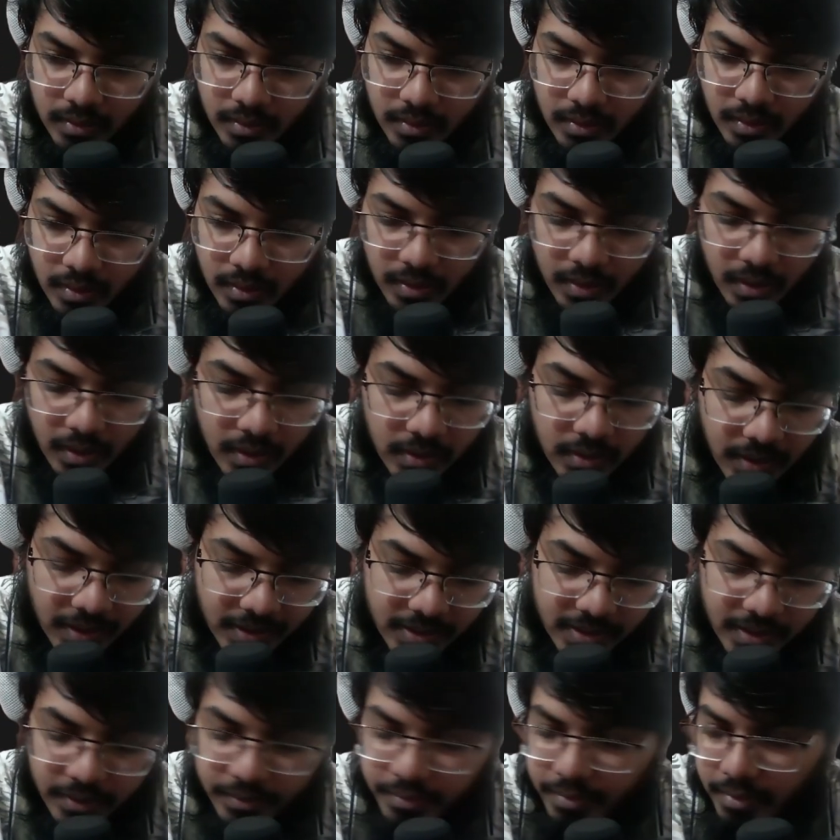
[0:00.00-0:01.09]
Okay, let's
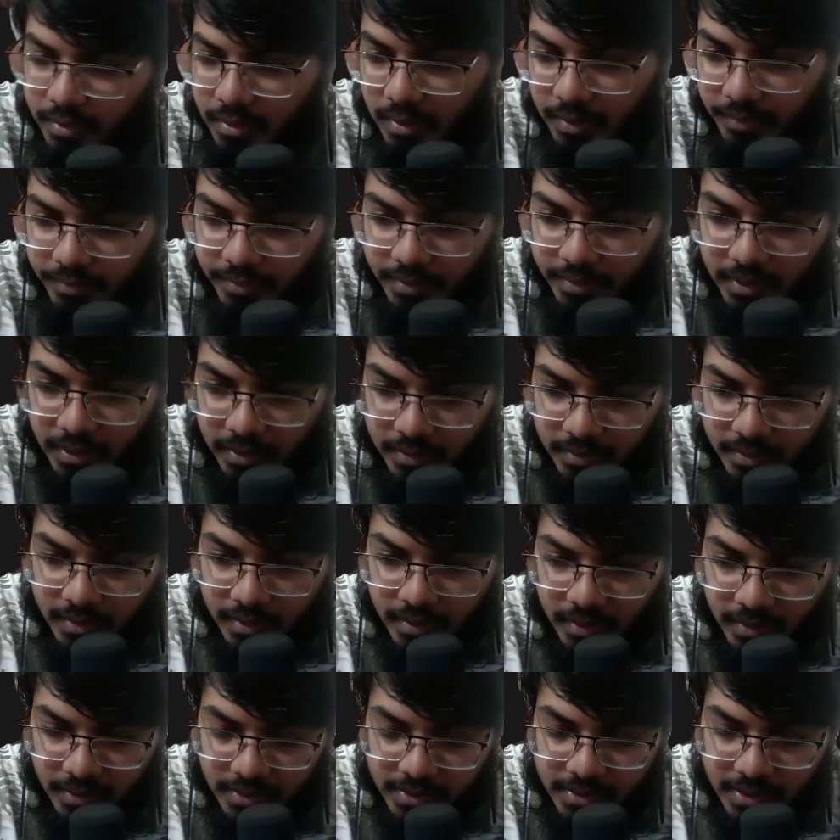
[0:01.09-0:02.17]
see if it
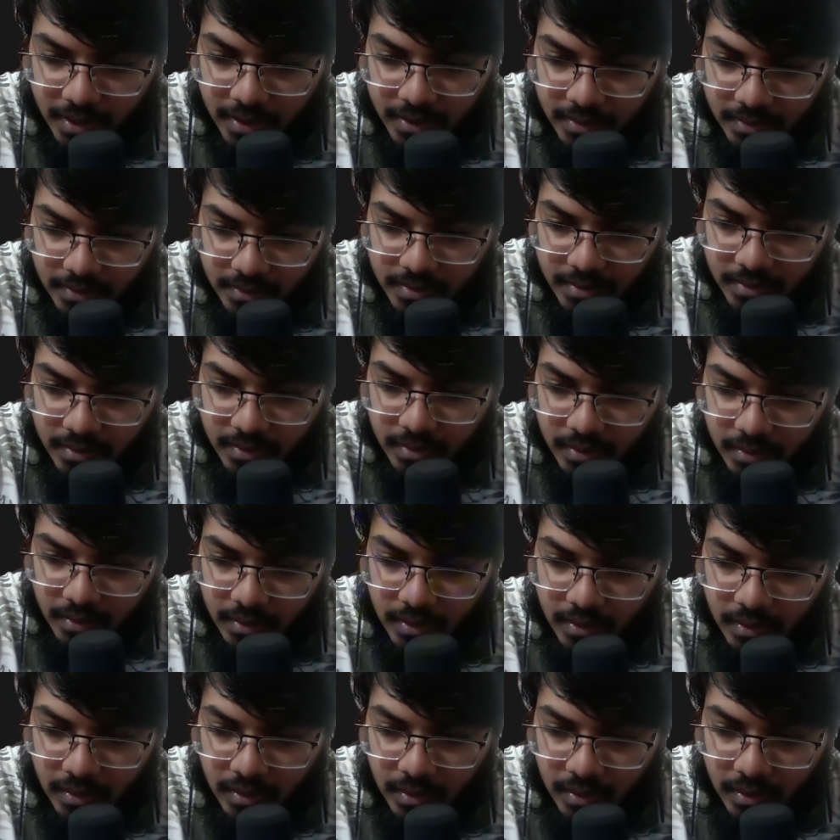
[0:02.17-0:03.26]
understands
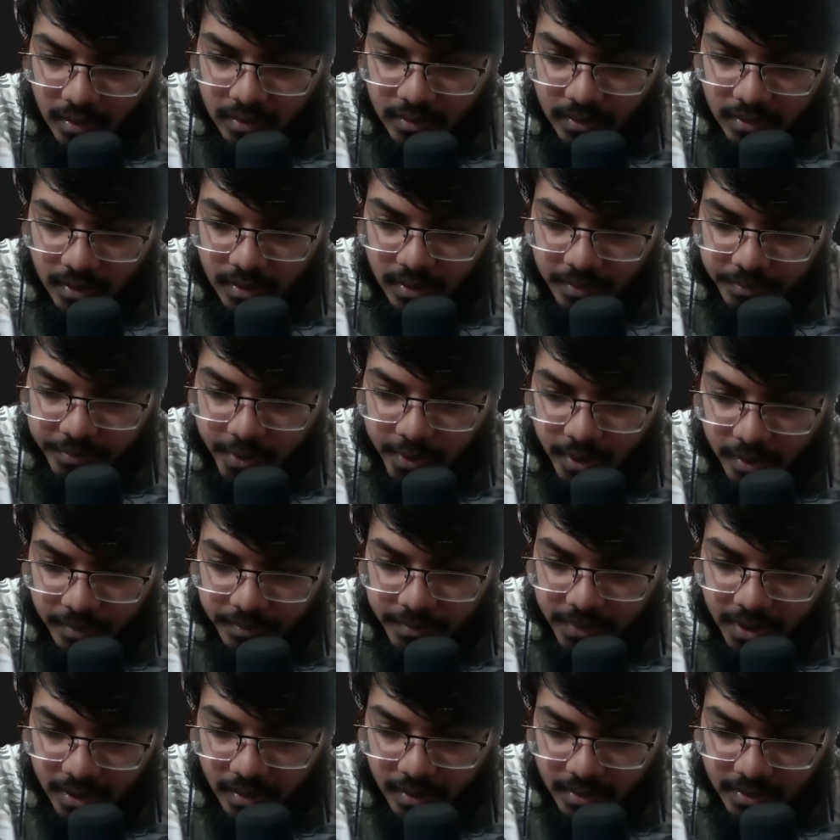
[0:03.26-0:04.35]
the prompt
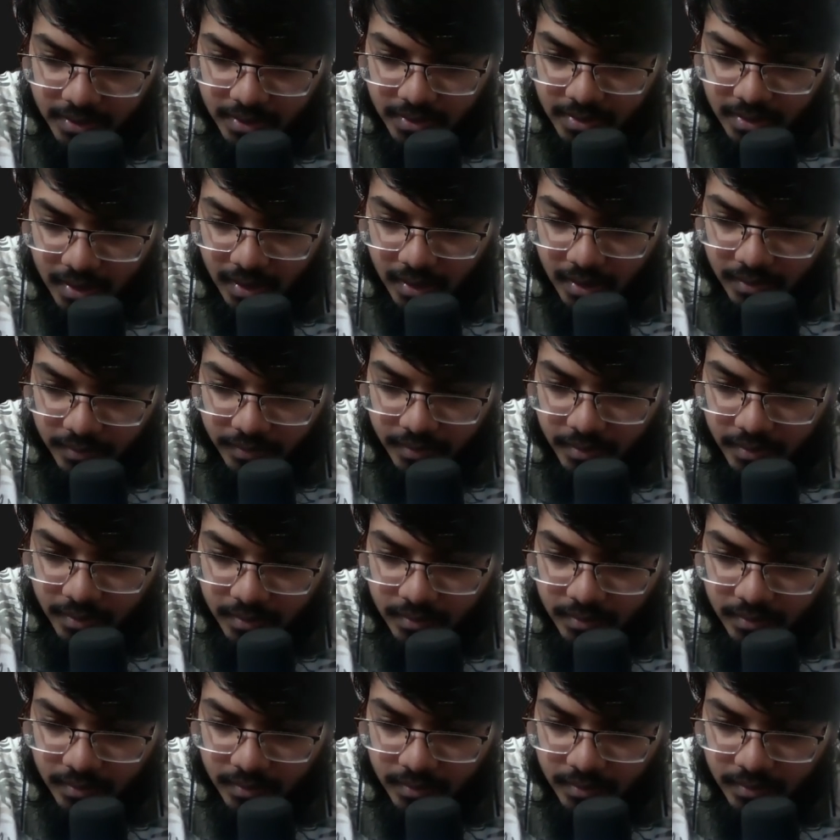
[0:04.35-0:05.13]
that I just gave.